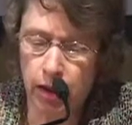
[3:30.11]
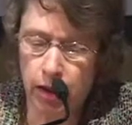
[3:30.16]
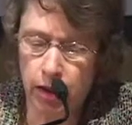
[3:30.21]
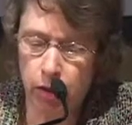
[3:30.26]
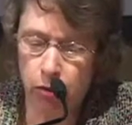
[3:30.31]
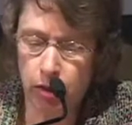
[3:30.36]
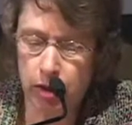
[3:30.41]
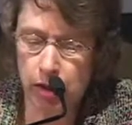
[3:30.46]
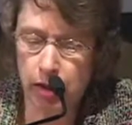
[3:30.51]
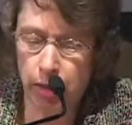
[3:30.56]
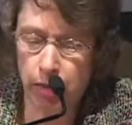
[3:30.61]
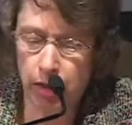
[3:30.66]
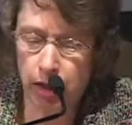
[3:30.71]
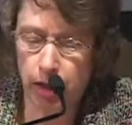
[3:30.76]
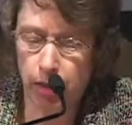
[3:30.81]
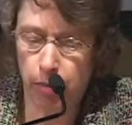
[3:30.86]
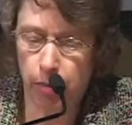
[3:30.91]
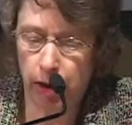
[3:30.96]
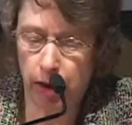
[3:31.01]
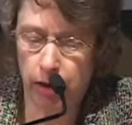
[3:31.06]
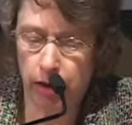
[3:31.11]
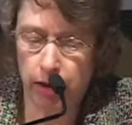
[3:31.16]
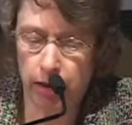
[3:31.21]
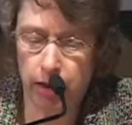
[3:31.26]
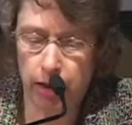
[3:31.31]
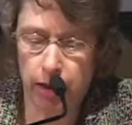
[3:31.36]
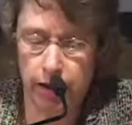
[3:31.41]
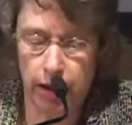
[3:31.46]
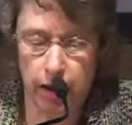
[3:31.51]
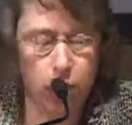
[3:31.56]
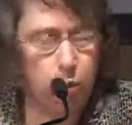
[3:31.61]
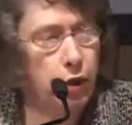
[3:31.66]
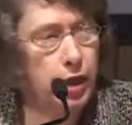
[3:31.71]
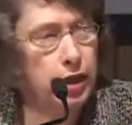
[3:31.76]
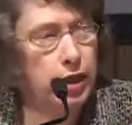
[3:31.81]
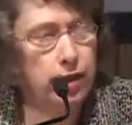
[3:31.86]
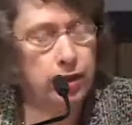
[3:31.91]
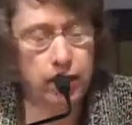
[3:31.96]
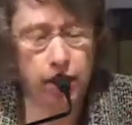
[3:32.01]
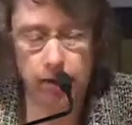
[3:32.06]
There was something about it that
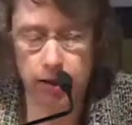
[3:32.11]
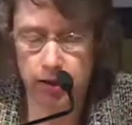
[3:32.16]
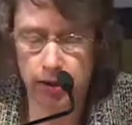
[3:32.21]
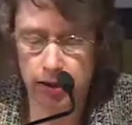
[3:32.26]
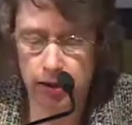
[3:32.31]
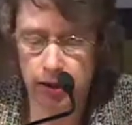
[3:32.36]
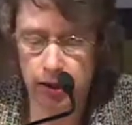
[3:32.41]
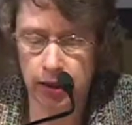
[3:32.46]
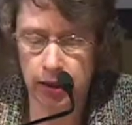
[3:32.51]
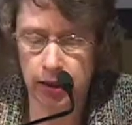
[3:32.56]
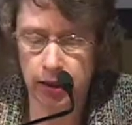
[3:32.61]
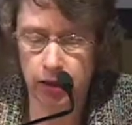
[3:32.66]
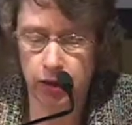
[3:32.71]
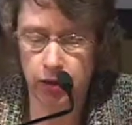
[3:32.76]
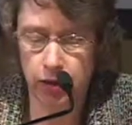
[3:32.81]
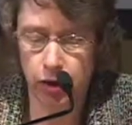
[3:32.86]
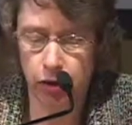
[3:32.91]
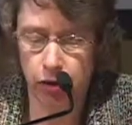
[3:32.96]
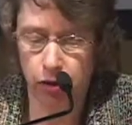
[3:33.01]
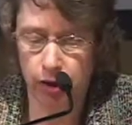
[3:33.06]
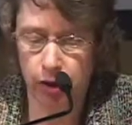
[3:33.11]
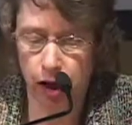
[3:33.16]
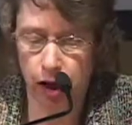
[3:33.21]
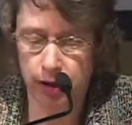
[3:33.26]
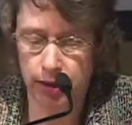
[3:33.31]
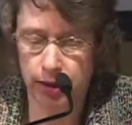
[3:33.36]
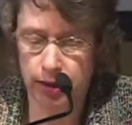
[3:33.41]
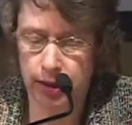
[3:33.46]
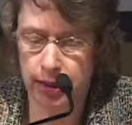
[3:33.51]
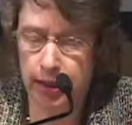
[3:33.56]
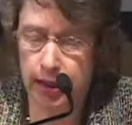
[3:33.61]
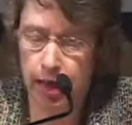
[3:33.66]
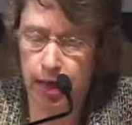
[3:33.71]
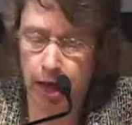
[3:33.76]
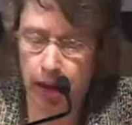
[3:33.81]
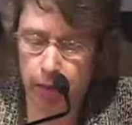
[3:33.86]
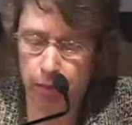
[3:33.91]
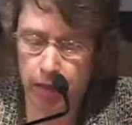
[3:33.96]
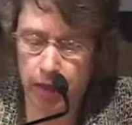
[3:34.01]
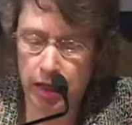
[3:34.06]
quickened an instinctive curiosity
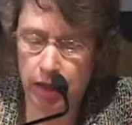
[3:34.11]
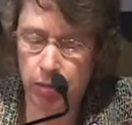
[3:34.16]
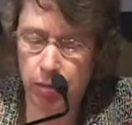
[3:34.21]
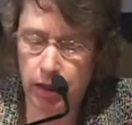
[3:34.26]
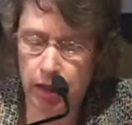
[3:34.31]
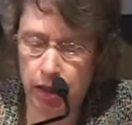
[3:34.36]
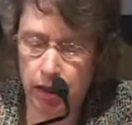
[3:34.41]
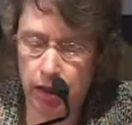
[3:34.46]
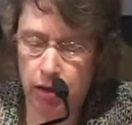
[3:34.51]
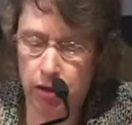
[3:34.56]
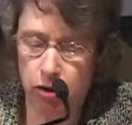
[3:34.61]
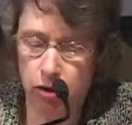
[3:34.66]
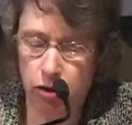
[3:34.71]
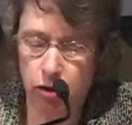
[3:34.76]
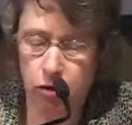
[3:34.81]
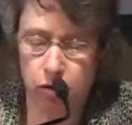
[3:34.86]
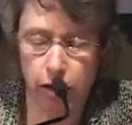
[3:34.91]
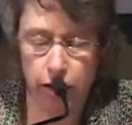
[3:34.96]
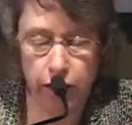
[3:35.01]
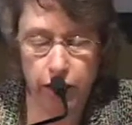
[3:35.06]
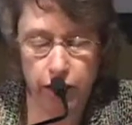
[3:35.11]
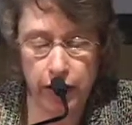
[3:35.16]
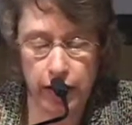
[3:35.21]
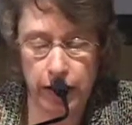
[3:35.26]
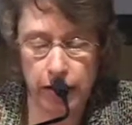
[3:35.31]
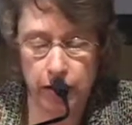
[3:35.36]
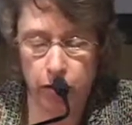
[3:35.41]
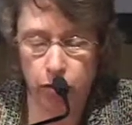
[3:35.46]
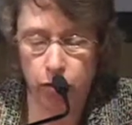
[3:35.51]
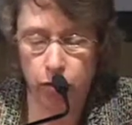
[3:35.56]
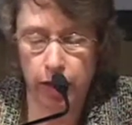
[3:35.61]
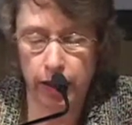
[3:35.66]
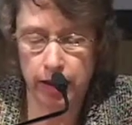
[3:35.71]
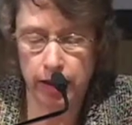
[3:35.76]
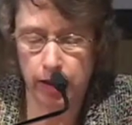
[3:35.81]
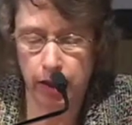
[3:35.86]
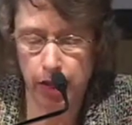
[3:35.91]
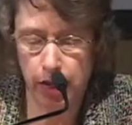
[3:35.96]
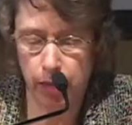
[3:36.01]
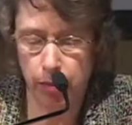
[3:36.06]
and made me undo the faded
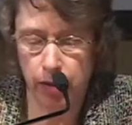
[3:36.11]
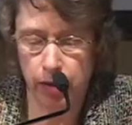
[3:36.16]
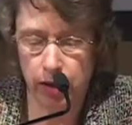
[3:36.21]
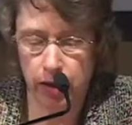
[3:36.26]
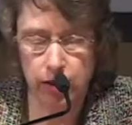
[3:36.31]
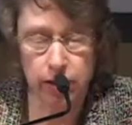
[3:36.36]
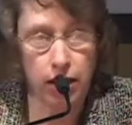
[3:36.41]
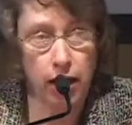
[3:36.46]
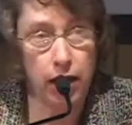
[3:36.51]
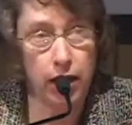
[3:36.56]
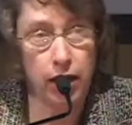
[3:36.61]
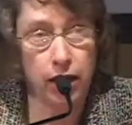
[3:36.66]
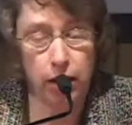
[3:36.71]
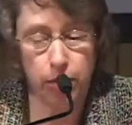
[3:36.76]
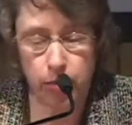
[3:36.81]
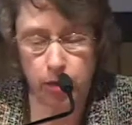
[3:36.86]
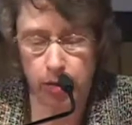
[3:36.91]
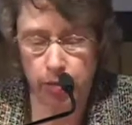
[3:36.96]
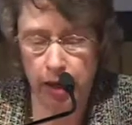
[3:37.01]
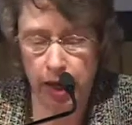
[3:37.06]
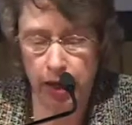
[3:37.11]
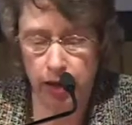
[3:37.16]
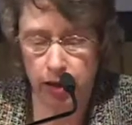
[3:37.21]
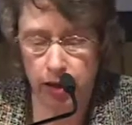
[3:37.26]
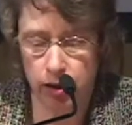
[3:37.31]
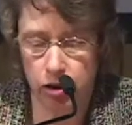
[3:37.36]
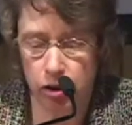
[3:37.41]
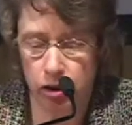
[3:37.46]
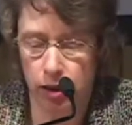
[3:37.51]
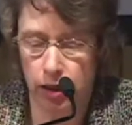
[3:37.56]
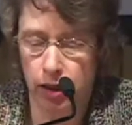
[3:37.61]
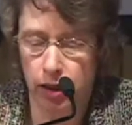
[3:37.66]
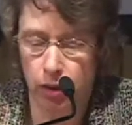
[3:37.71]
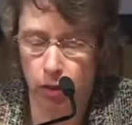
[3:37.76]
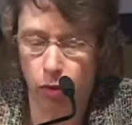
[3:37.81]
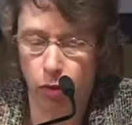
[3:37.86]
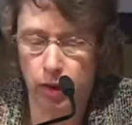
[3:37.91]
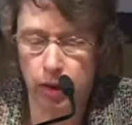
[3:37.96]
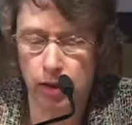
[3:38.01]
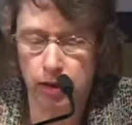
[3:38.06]
red tape that tied up the package,
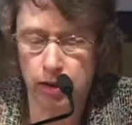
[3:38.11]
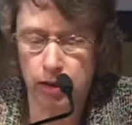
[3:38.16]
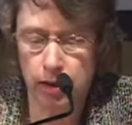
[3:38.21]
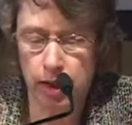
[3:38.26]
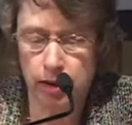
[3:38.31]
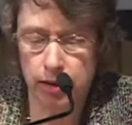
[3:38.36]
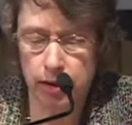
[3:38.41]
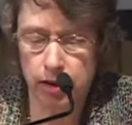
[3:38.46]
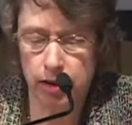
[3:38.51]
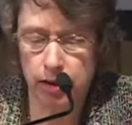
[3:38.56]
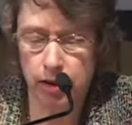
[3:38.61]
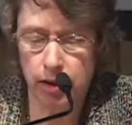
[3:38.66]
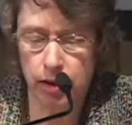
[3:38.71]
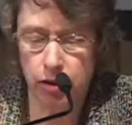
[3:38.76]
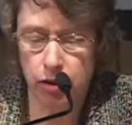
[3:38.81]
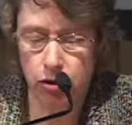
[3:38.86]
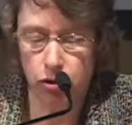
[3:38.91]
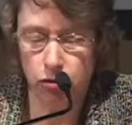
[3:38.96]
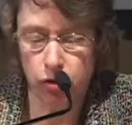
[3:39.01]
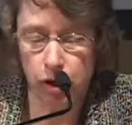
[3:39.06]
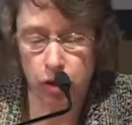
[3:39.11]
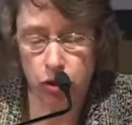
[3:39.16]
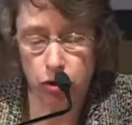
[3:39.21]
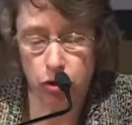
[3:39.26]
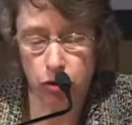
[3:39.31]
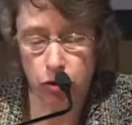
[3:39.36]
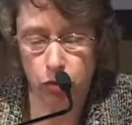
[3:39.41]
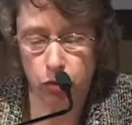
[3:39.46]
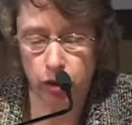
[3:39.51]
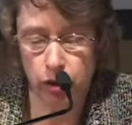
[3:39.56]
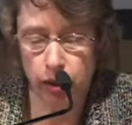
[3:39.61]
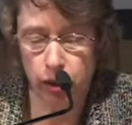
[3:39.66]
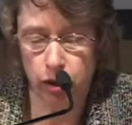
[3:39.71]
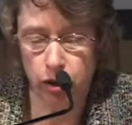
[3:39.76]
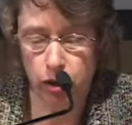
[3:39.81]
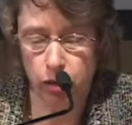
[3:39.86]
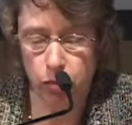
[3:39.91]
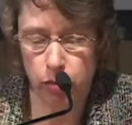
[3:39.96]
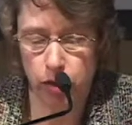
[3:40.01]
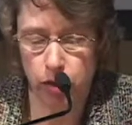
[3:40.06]
with the sense that a treasure would
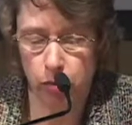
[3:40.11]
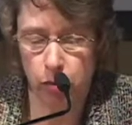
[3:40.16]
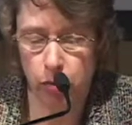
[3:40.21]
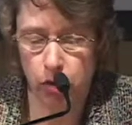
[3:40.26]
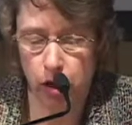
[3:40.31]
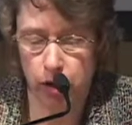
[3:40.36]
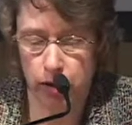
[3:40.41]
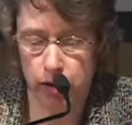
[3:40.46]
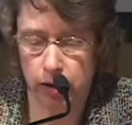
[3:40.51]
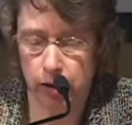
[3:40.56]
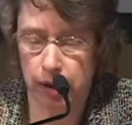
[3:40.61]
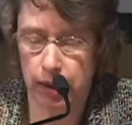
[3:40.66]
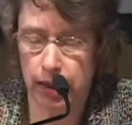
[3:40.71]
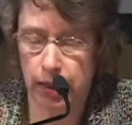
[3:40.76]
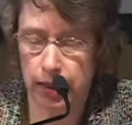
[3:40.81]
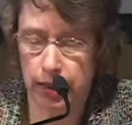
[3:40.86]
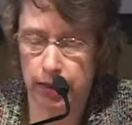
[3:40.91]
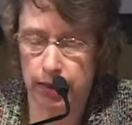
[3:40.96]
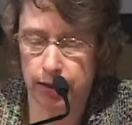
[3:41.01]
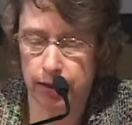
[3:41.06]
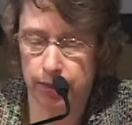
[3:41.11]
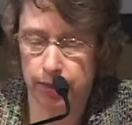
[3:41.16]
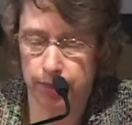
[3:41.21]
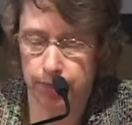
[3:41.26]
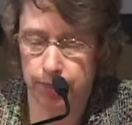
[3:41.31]
here be brought to light.